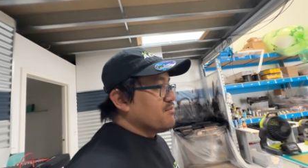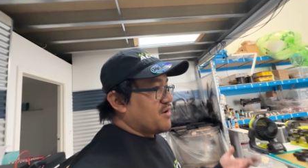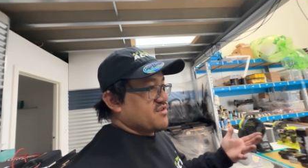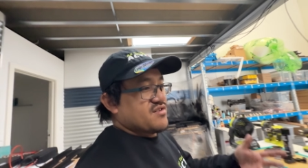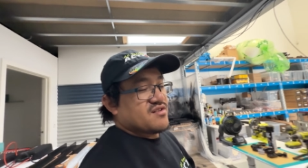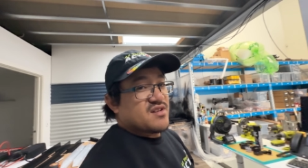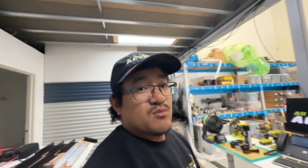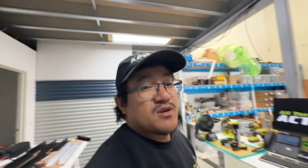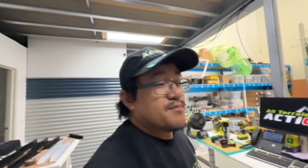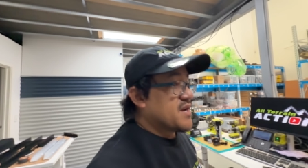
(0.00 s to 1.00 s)
monitor to see
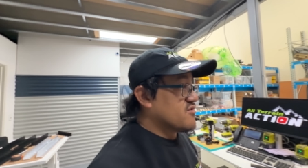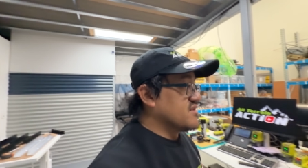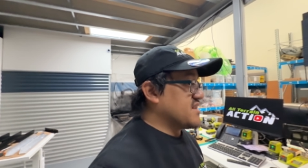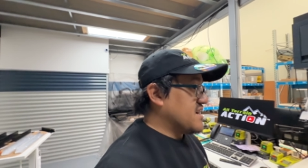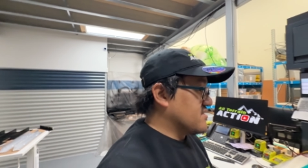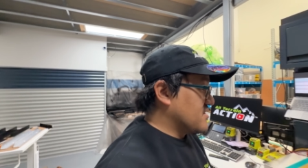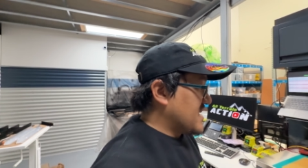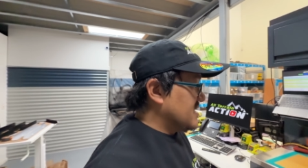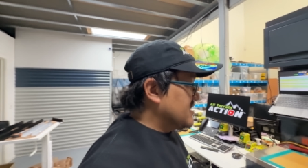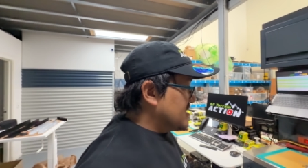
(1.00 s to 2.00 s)
what your battery states are
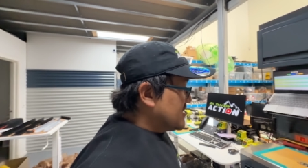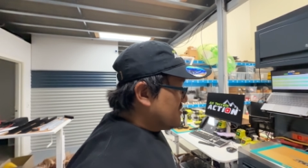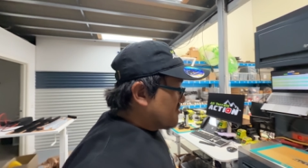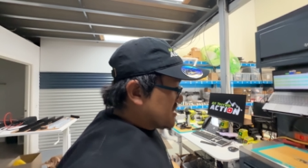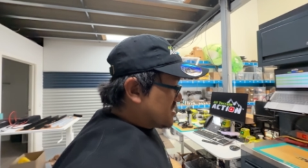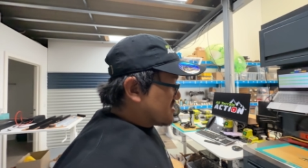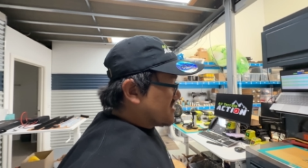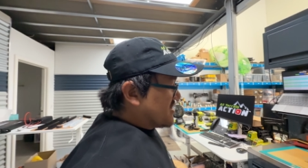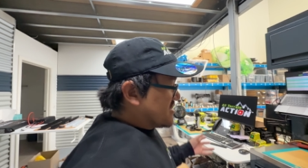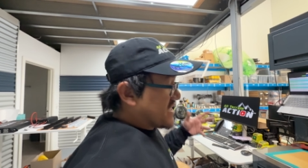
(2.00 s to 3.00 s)
at which
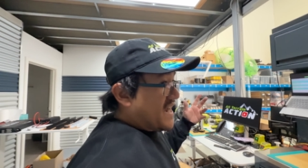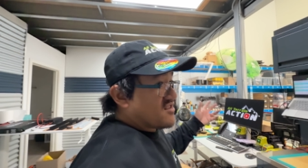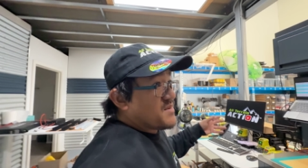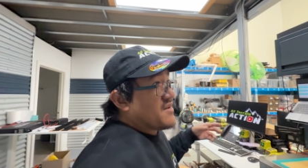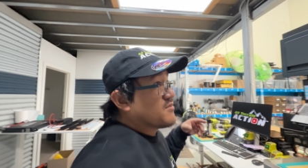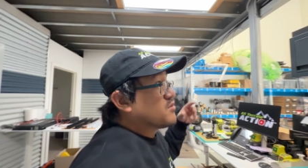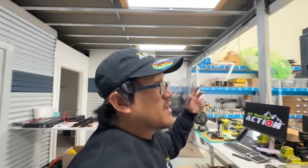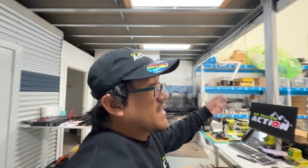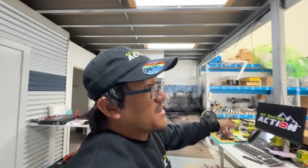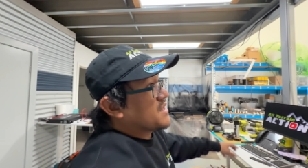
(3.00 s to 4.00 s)
it negates me having
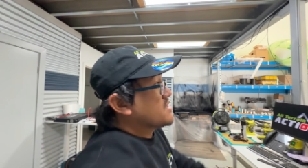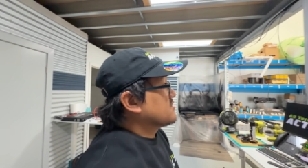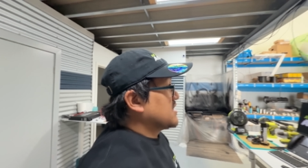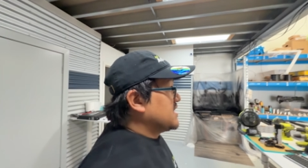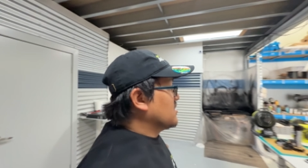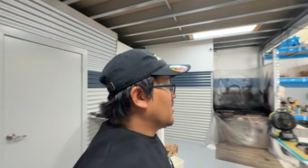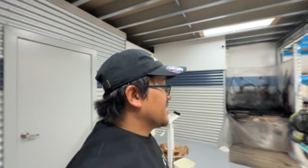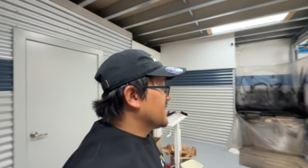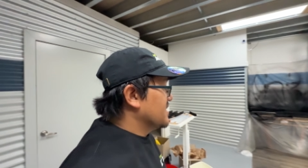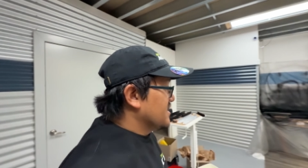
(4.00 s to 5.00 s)
put anything else in
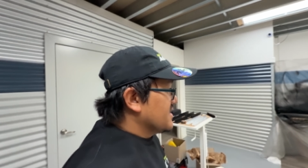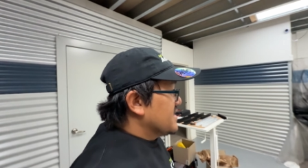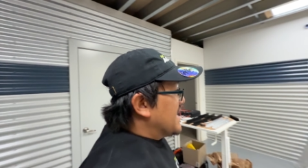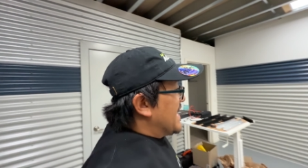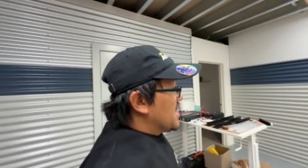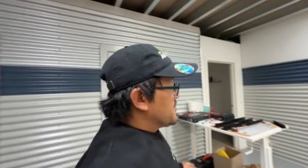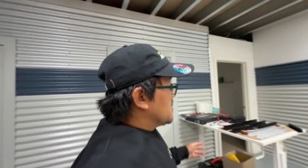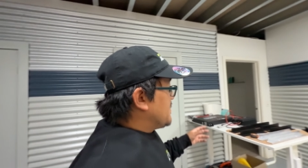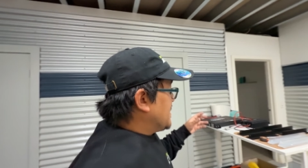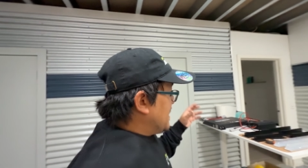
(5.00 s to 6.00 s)
line. And I'm going
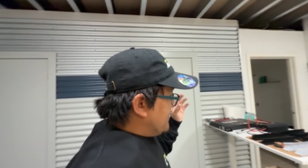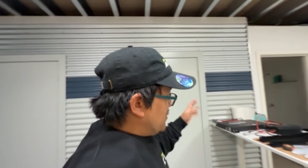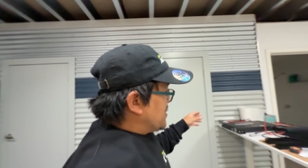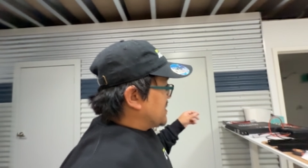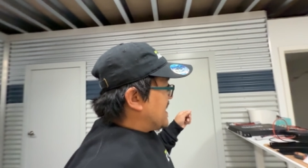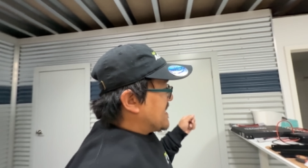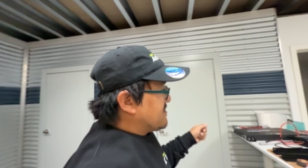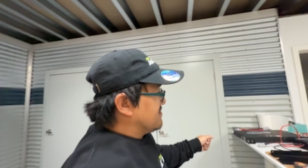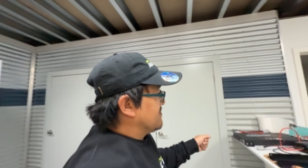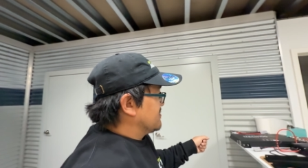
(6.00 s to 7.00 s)
to make everything
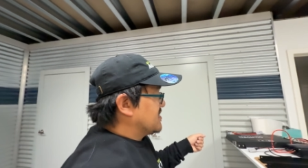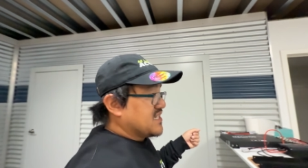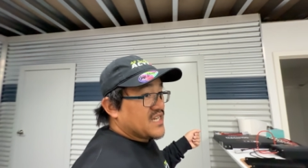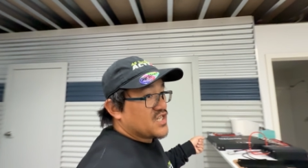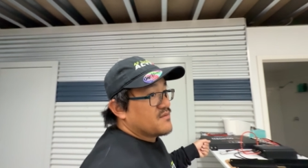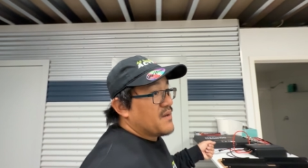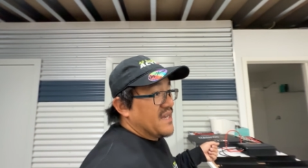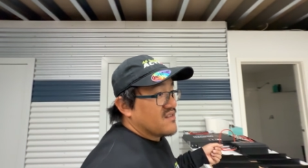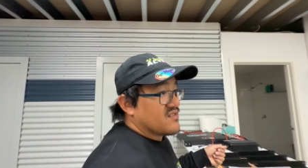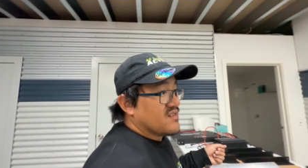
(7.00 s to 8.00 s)
Anderson connection
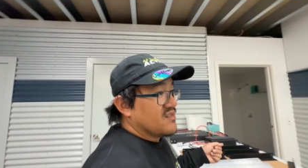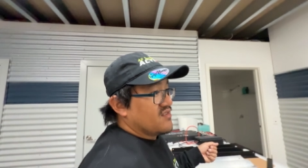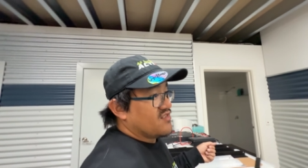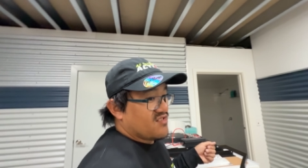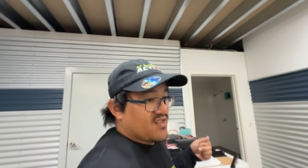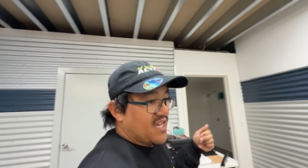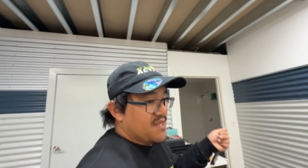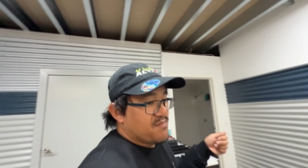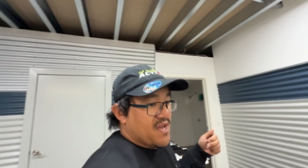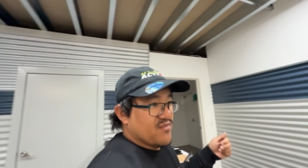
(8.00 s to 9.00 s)
based, just to
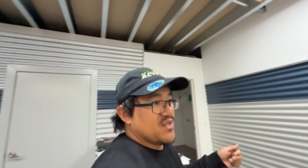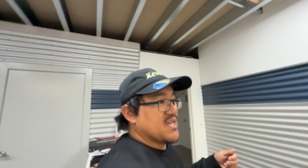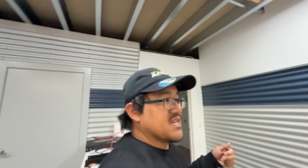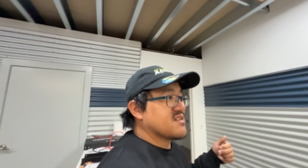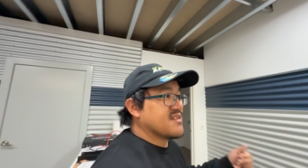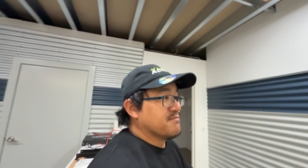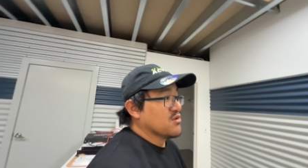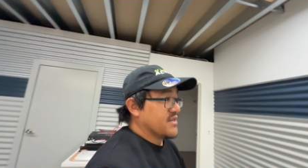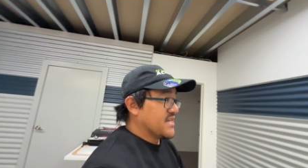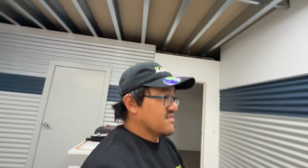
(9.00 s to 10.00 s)
keep everything
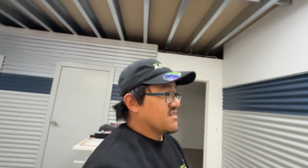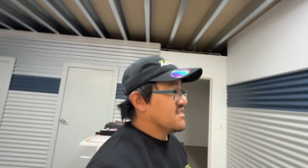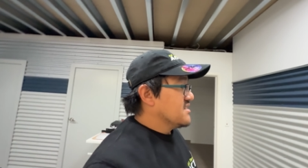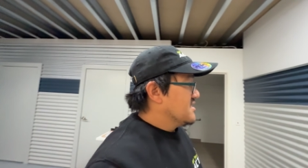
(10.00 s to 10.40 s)
simple and easy.